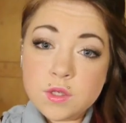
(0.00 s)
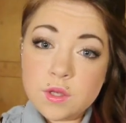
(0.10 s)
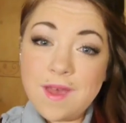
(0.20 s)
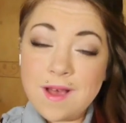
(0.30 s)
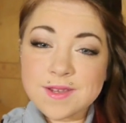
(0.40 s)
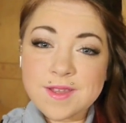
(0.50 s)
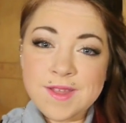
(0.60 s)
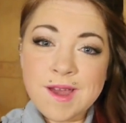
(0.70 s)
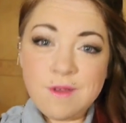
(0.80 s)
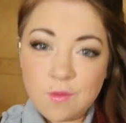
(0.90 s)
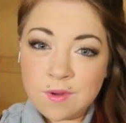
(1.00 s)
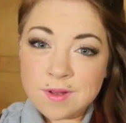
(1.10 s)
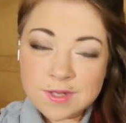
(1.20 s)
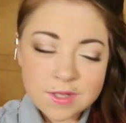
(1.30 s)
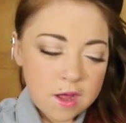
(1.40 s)
So yes, there it
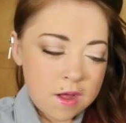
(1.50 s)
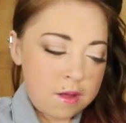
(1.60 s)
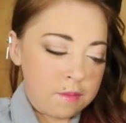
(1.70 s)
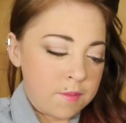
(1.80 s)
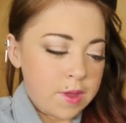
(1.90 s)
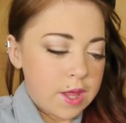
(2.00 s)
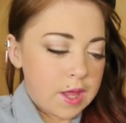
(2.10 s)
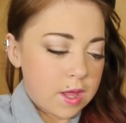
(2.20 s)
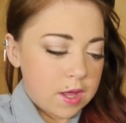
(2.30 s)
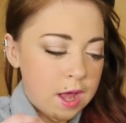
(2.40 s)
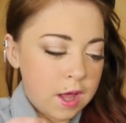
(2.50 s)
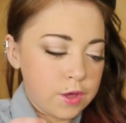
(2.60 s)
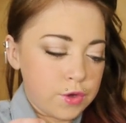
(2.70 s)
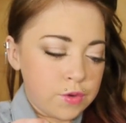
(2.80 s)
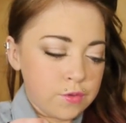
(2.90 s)
was. Um,
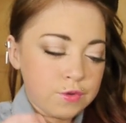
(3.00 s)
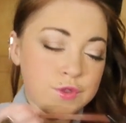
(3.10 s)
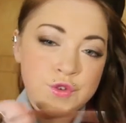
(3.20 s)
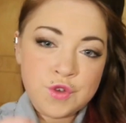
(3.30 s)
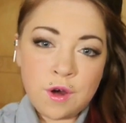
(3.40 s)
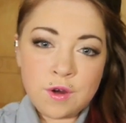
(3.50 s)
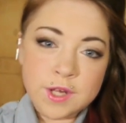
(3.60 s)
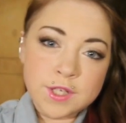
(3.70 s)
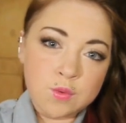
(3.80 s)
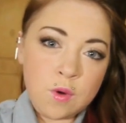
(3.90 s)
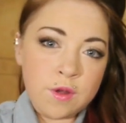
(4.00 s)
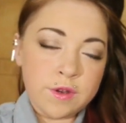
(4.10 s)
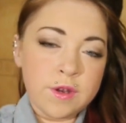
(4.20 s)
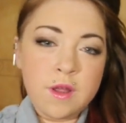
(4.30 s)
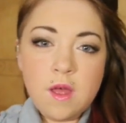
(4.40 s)
I use the darkest
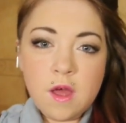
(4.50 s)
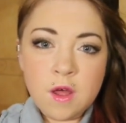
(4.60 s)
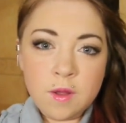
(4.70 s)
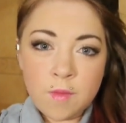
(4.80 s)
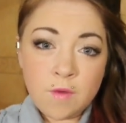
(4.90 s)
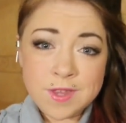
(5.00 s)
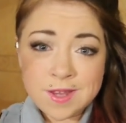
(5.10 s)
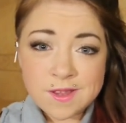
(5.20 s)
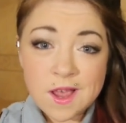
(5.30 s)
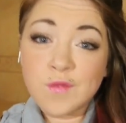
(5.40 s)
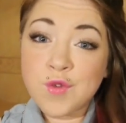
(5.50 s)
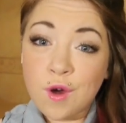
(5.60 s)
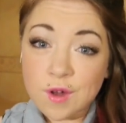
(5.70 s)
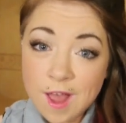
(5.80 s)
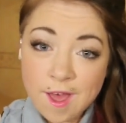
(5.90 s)
one, um, obviously because I have
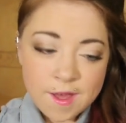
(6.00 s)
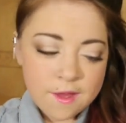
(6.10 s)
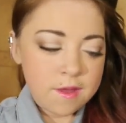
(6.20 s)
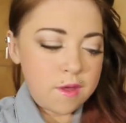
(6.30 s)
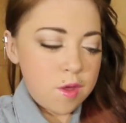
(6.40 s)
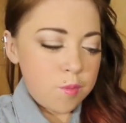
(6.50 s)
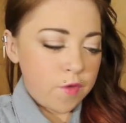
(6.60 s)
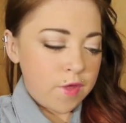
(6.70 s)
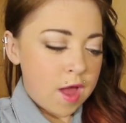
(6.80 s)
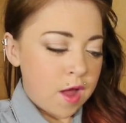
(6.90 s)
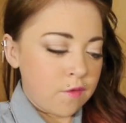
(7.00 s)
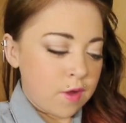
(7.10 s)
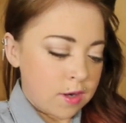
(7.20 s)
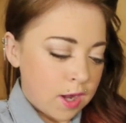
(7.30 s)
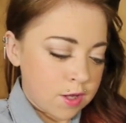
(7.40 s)
dark hair, but they have
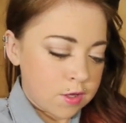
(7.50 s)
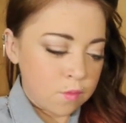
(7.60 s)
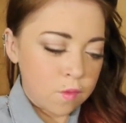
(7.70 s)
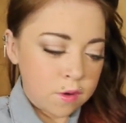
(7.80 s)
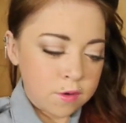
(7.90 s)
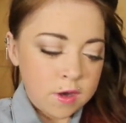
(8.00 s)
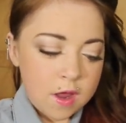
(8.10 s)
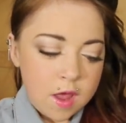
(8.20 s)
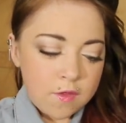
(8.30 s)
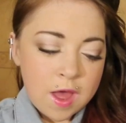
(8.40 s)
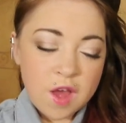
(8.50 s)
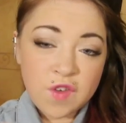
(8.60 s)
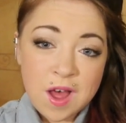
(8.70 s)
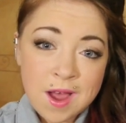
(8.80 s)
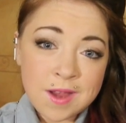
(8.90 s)
a lighter one, they
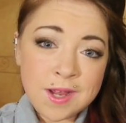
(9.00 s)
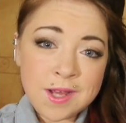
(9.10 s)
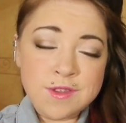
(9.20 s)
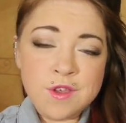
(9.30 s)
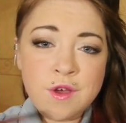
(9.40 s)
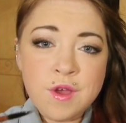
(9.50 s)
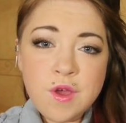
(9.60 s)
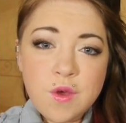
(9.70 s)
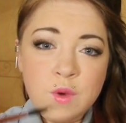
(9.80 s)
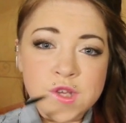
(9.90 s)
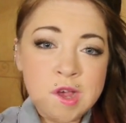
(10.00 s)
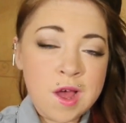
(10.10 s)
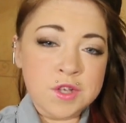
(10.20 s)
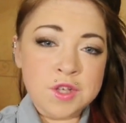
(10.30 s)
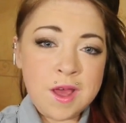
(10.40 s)
have a highlighter, which I
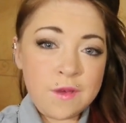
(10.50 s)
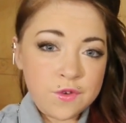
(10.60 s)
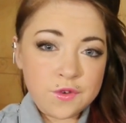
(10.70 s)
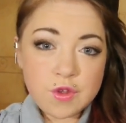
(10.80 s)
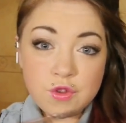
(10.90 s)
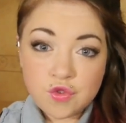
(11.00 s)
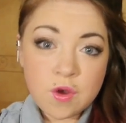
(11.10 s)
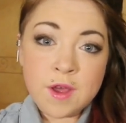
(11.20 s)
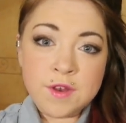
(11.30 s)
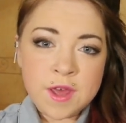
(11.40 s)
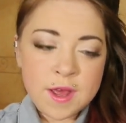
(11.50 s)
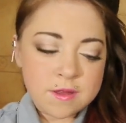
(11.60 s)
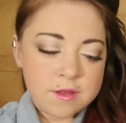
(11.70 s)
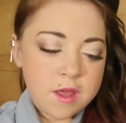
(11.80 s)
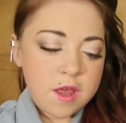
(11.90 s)
actually haven't tried
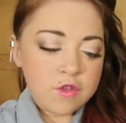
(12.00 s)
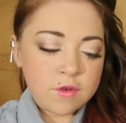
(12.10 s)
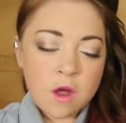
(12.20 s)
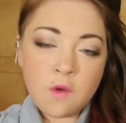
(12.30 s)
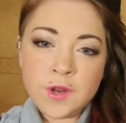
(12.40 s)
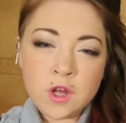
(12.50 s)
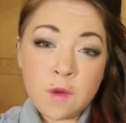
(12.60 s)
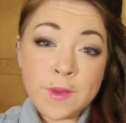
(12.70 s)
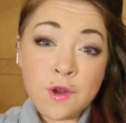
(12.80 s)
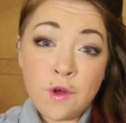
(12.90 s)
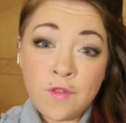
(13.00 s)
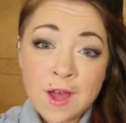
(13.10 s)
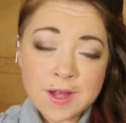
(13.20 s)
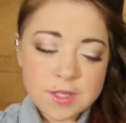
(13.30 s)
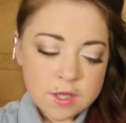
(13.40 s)
yet, so I can't really comment on
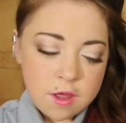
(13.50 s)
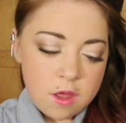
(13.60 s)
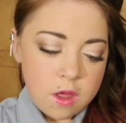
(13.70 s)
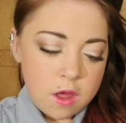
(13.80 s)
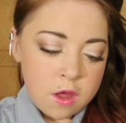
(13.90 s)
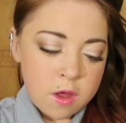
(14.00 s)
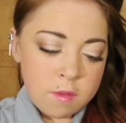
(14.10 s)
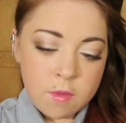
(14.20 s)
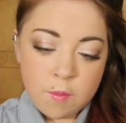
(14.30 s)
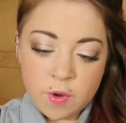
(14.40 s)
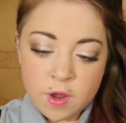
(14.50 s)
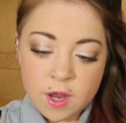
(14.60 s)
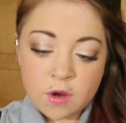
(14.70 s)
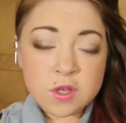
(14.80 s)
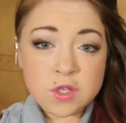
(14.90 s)
that. Um, but
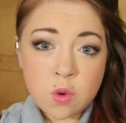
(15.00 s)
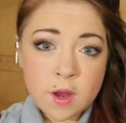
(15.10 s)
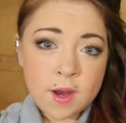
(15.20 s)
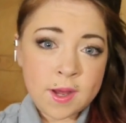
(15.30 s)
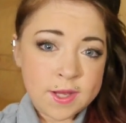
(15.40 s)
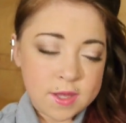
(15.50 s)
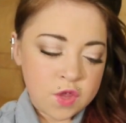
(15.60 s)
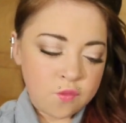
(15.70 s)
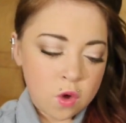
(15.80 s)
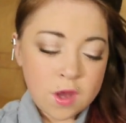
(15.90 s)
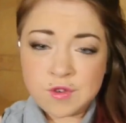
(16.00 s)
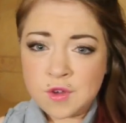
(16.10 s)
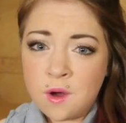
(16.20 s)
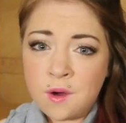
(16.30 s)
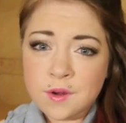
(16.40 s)
it looks quite nice, it's quite
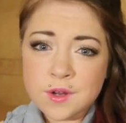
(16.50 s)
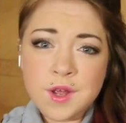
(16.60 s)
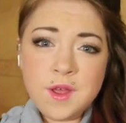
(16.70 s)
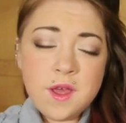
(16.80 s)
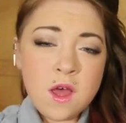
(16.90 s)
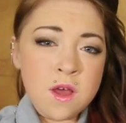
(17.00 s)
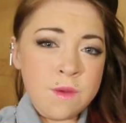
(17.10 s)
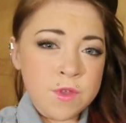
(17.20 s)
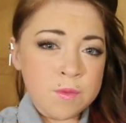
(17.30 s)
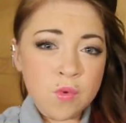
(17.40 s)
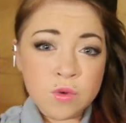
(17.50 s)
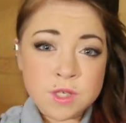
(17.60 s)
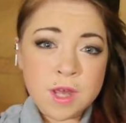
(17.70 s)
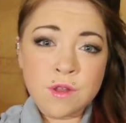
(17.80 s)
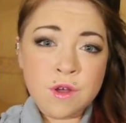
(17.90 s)
dark, um, it's more
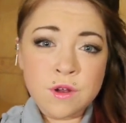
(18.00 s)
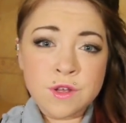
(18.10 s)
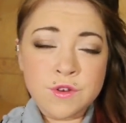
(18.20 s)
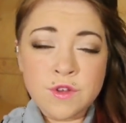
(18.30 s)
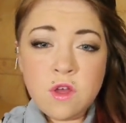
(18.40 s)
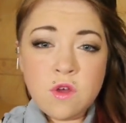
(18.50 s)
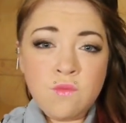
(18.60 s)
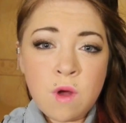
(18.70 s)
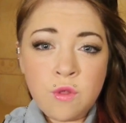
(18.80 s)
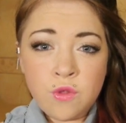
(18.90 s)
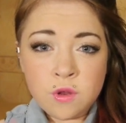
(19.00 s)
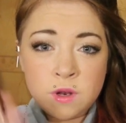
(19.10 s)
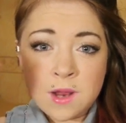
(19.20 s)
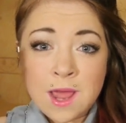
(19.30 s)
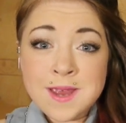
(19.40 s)
skin coloured rather
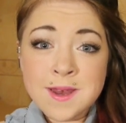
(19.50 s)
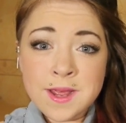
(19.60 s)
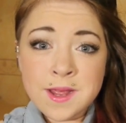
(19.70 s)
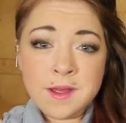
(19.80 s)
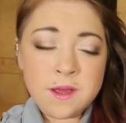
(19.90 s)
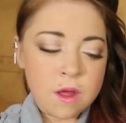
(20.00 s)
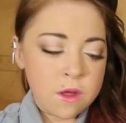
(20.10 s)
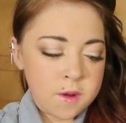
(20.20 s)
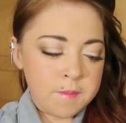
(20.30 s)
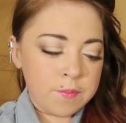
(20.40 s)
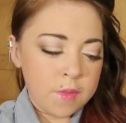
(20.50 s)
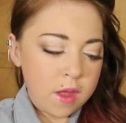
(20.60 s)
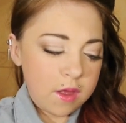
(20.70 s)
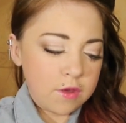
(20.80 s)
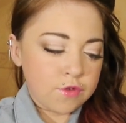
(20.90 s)
than lightning, um,
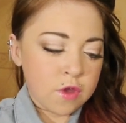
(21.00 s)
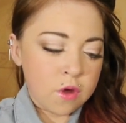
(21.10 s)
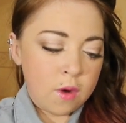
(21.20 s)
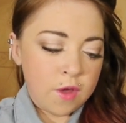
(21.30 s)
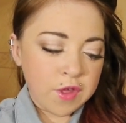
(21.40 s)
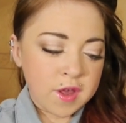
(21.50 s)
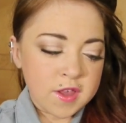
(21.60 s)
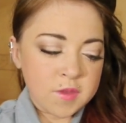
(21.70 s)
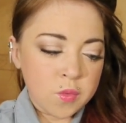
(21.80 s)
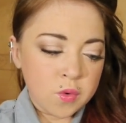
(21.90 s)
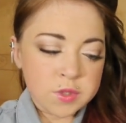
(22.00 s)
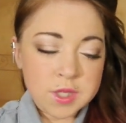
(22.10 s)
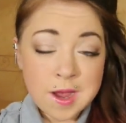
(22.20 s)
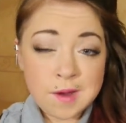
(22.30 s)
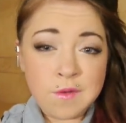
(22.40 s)
so I think it's more
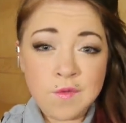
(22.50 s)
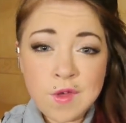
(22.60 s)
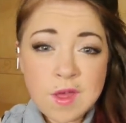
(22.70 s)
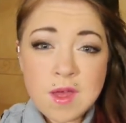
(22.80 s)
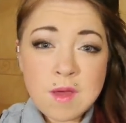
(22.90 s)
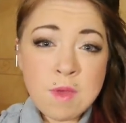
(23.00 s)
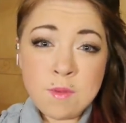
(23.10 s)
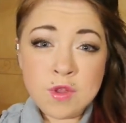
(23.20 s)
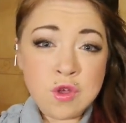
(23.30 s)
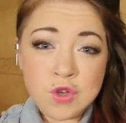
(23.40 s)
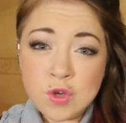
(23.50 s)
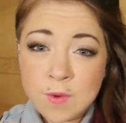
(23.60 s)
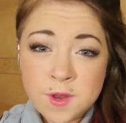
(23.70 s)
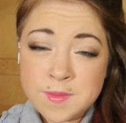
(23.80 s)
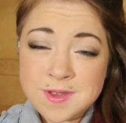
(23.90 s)
to kind of maybe touch
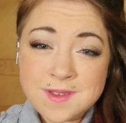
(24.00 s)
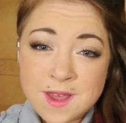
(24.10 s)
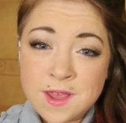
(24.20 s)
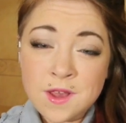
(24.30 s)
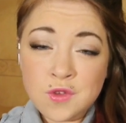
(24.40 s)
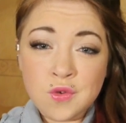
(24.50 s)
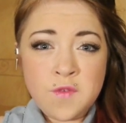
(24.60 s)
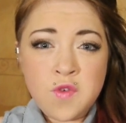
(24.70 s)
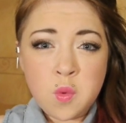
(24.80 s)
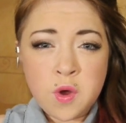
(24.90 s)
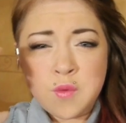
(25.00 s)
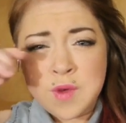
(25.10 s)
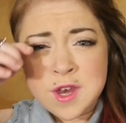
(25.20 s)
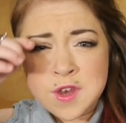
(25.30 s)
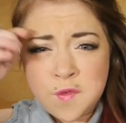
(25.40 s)
up any mistakes or if you want a
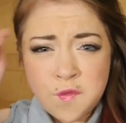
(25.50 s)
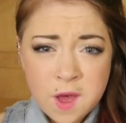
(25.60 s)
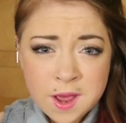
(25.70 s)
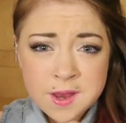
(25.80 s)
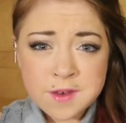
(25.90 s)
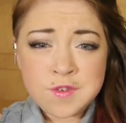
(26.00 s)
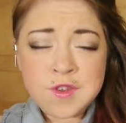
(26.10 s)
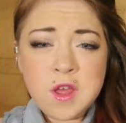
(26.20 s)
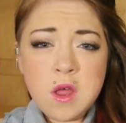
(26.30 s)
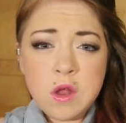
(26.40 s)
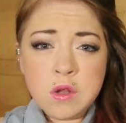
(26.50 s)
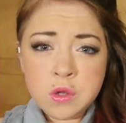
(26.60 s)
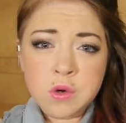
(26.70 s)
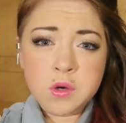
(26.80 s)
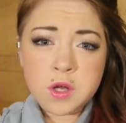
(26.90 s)
really defined
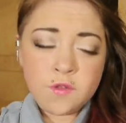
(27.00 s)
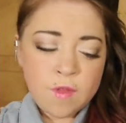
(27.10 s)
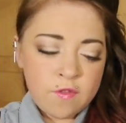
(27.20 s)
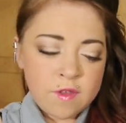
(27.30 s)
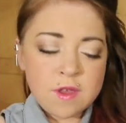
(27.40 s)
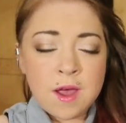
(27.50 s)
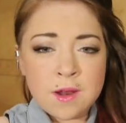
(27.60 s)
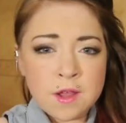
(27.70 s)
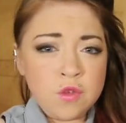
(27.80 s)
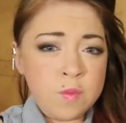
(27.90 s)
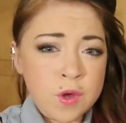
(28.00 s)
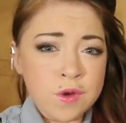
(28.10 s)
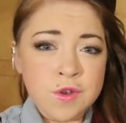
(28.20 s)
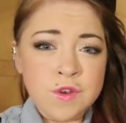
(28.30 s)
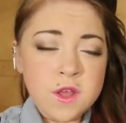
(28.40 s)
look then this highlighter would be
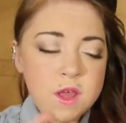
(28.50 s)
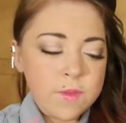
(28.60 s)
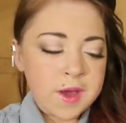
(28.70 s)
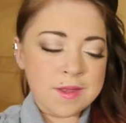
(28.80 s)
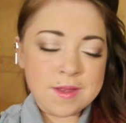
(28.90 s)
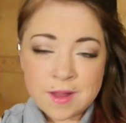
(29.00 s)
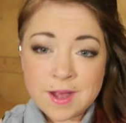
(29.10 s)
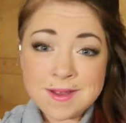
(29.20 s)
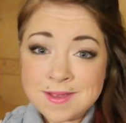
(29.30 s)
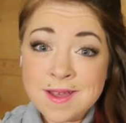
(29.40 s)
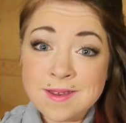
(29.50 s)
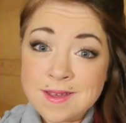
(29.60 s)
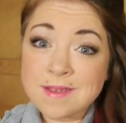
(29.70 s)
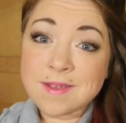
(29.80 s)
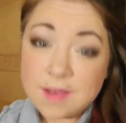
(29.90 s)
good because like I said
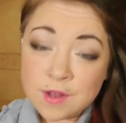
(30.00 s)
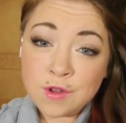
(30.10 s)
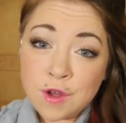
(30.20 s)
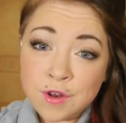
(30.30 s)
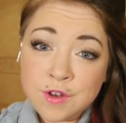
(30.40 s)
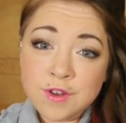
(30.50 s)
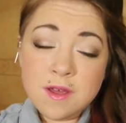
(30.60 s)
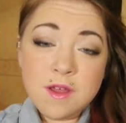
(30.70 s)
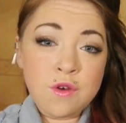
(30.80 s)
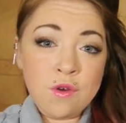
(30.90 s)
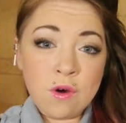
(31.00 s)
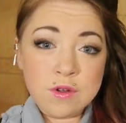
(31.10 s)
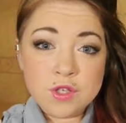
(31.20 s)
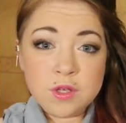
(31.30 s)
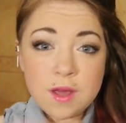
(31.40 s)
it's skin coloured
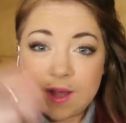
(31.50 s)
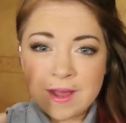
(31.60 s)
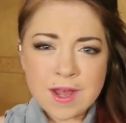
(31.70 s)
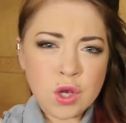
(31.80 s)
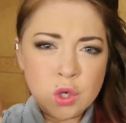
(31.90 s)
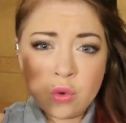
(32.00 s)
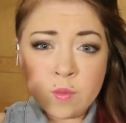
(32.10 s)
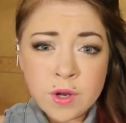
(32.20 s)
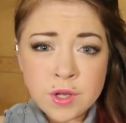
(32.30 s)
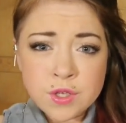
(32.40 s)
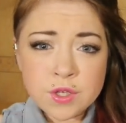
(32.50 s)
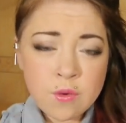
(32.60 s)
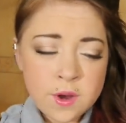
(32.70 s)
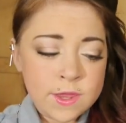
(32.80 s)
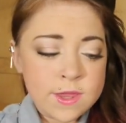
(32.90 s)
not like luminous
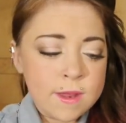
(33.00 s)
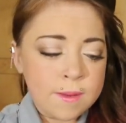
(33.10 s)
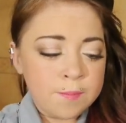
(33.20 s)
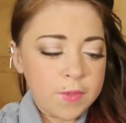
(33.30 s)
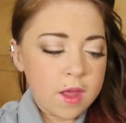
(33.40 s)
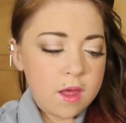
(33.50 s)
or anything